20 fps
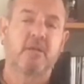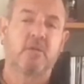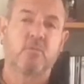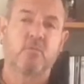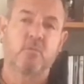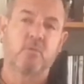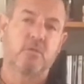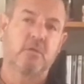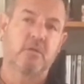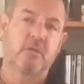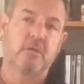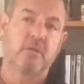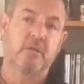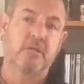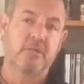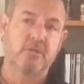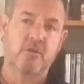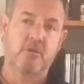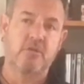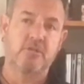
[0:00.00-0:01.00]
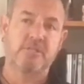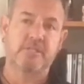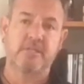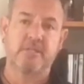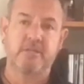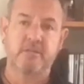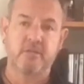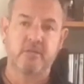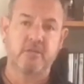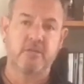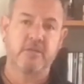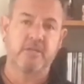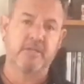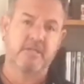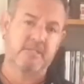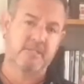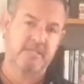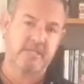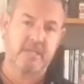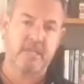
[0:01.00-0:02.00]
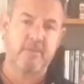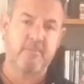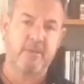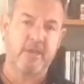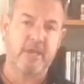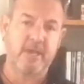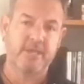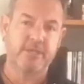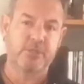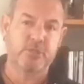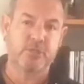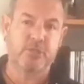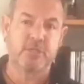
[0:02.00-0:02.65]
were Guitar Center and Sam Ash,